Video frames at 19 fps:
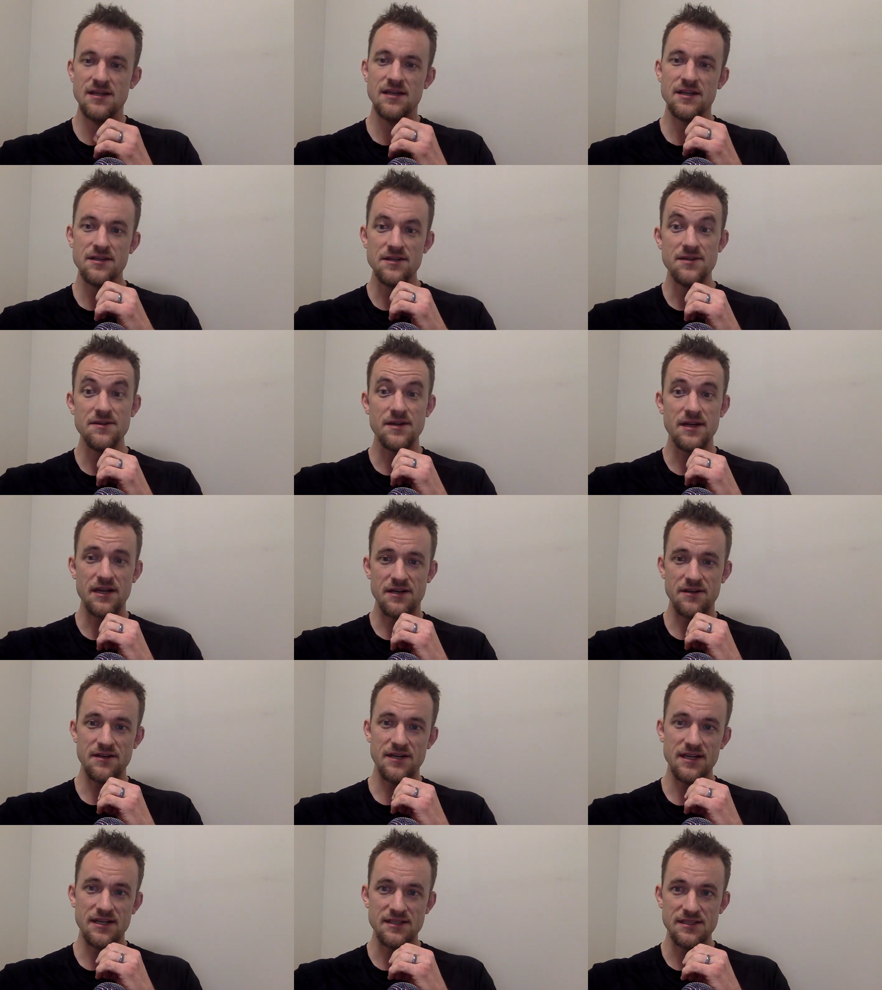you're doing it
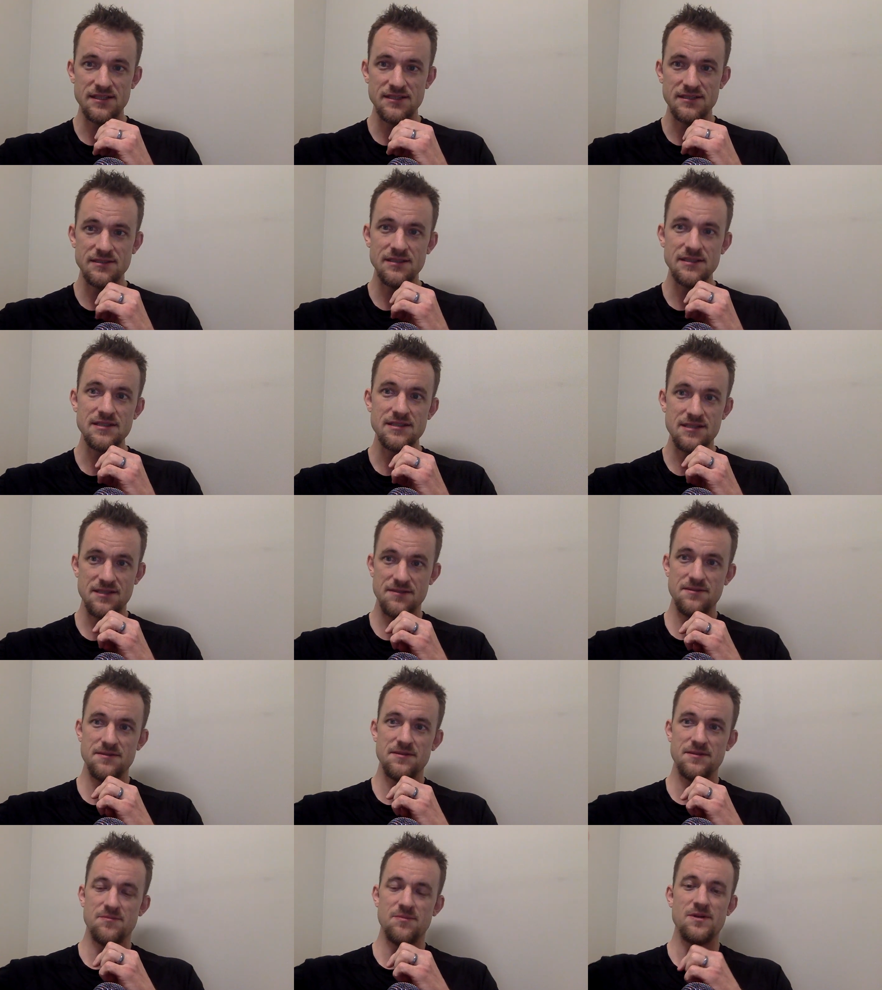correctly
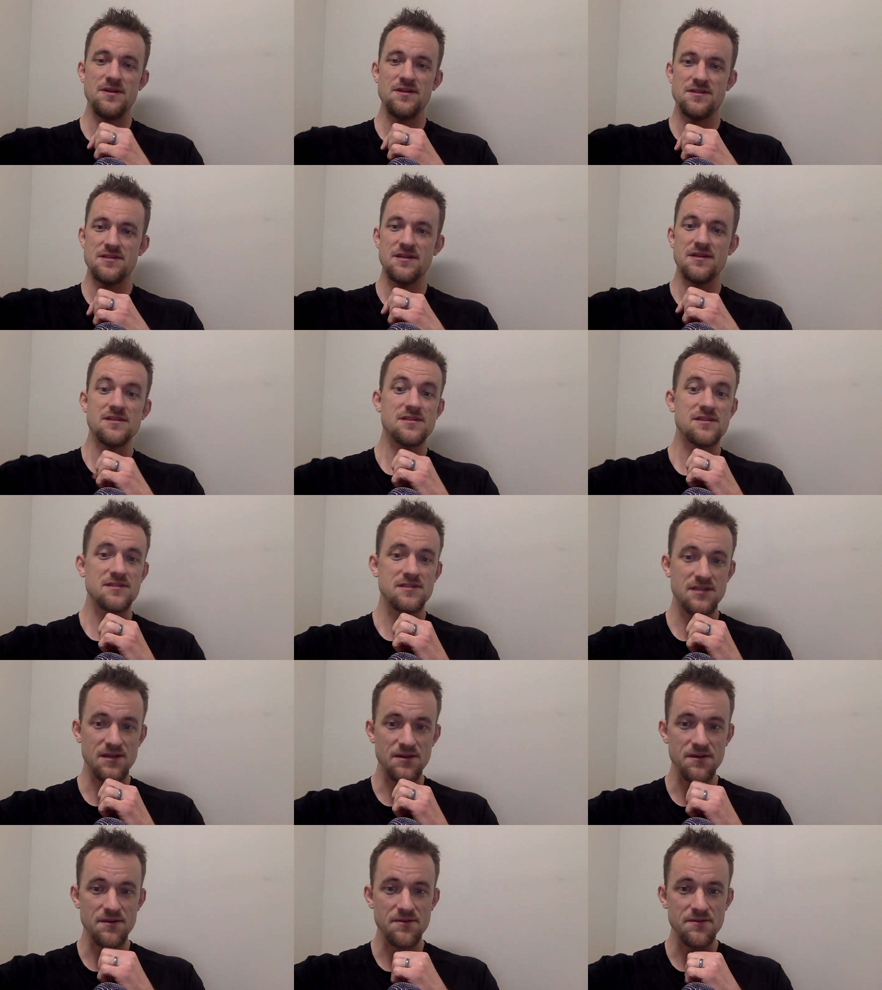until the ball starts to
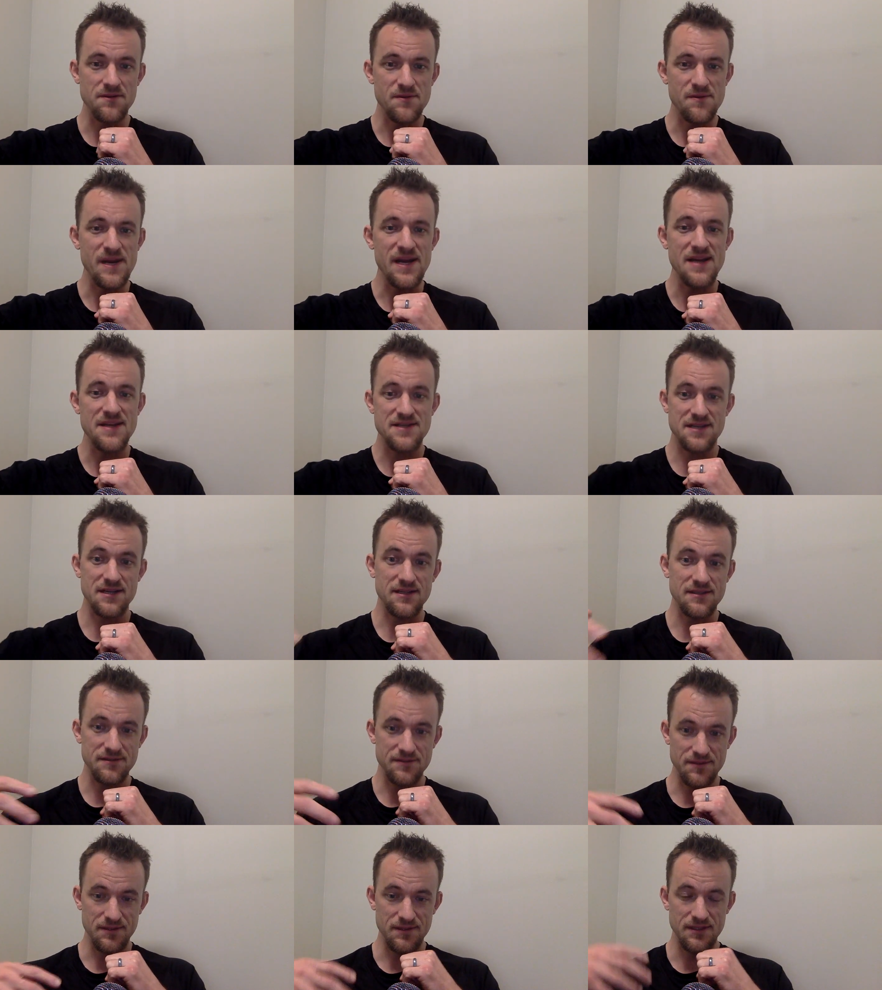go through the basket,
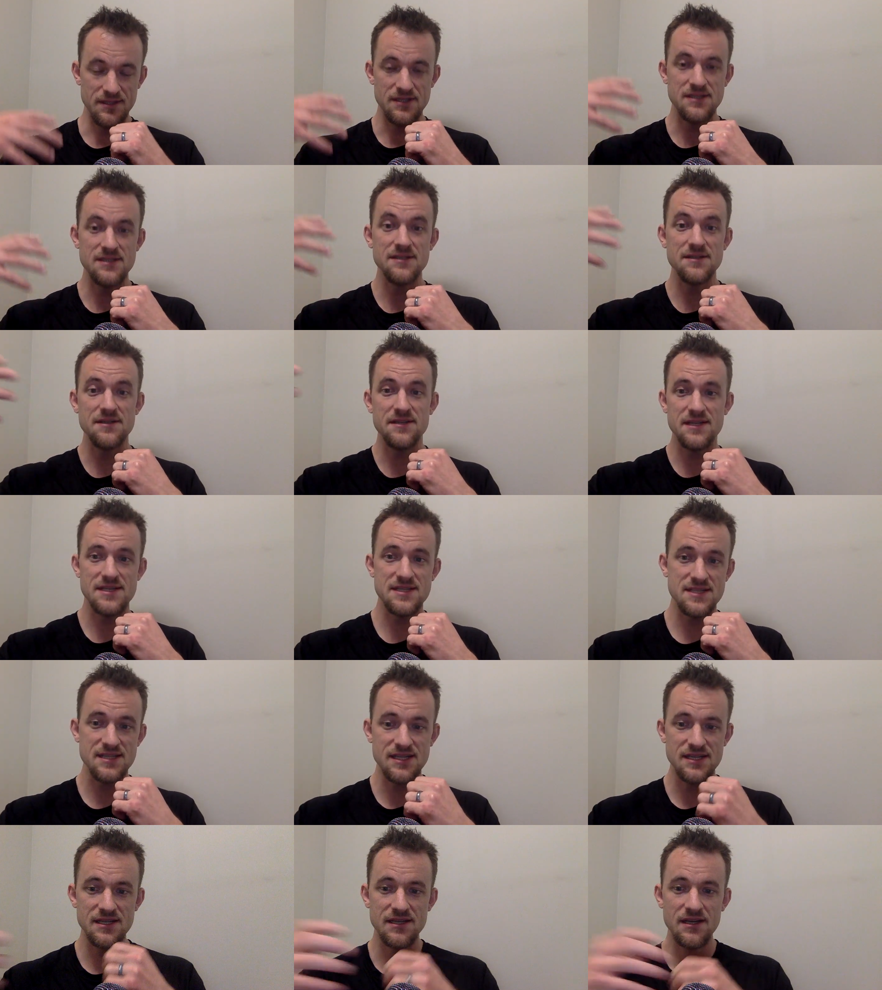or until they
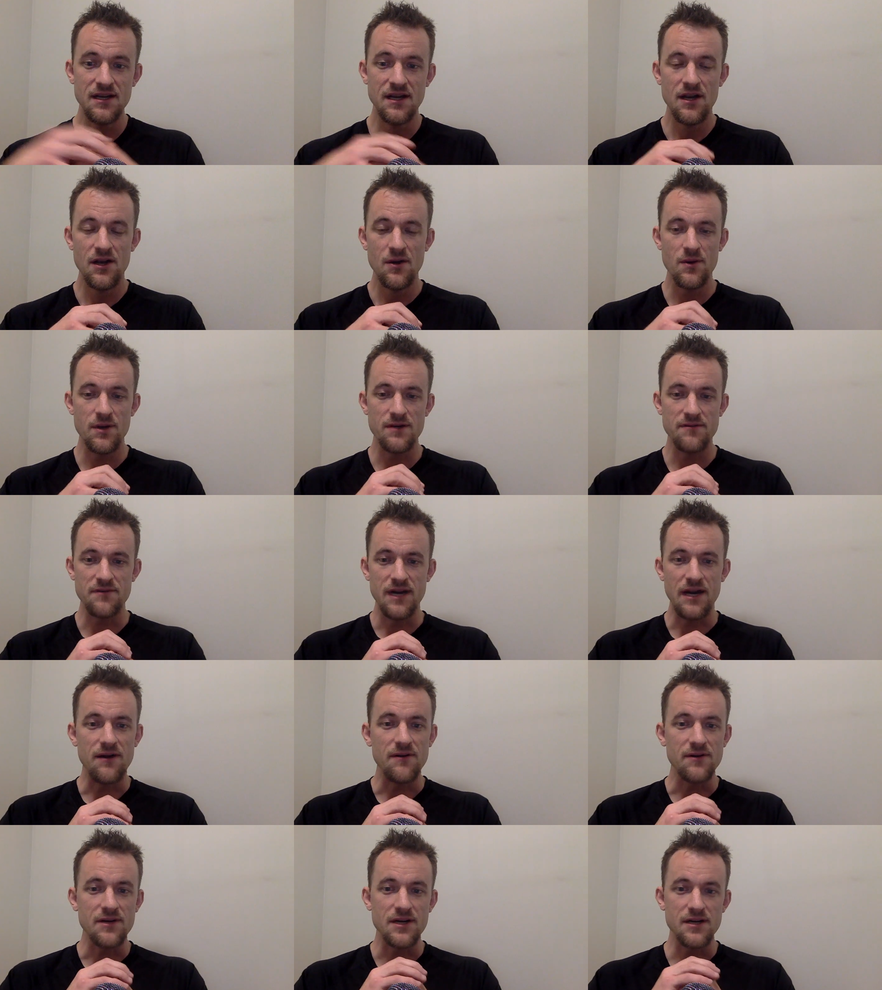see whatever
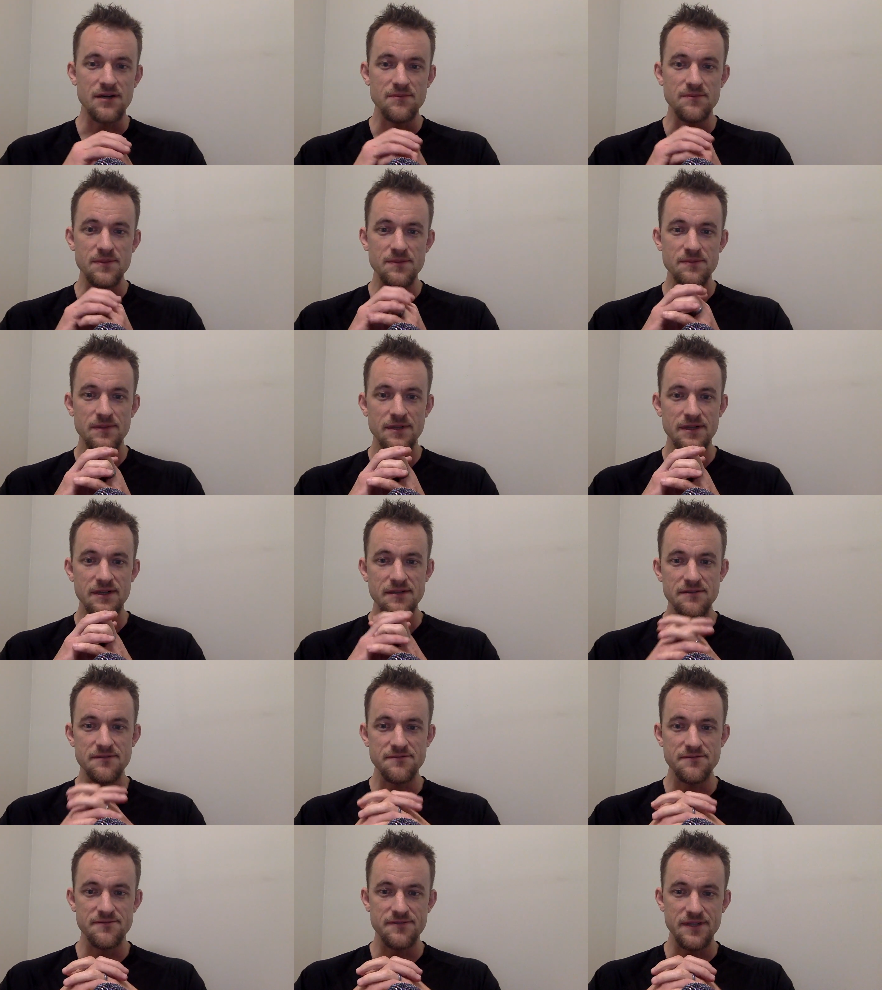outcome
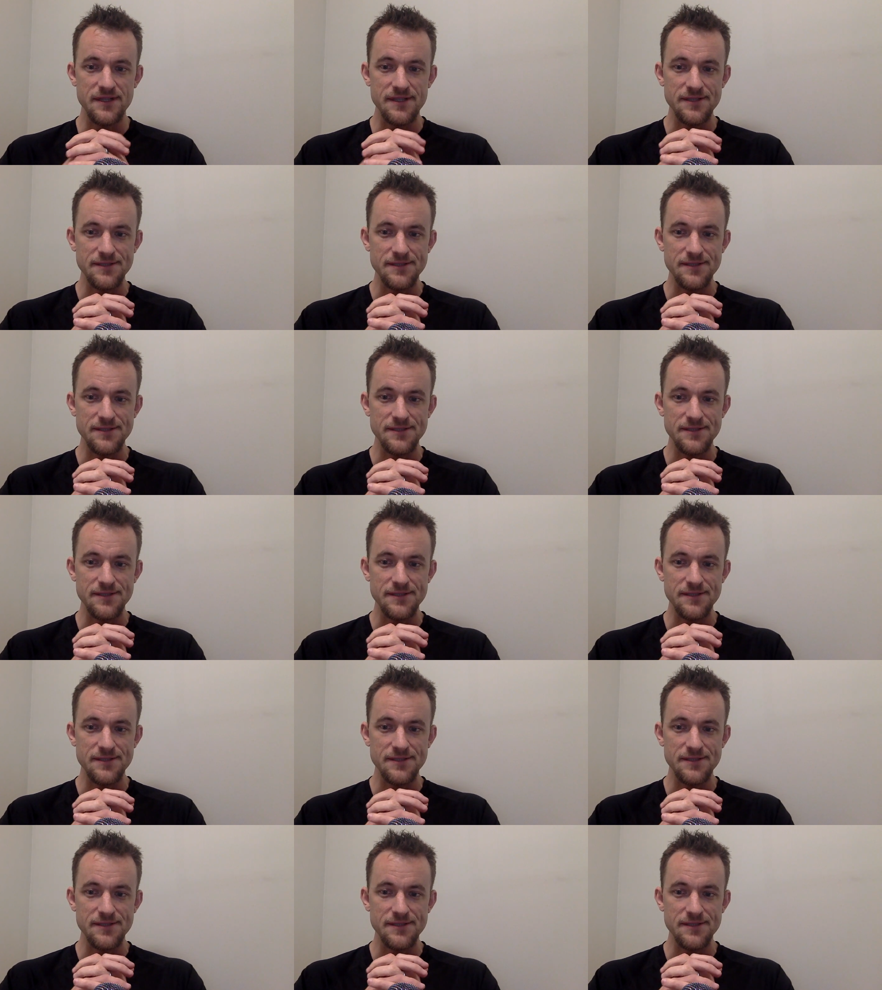of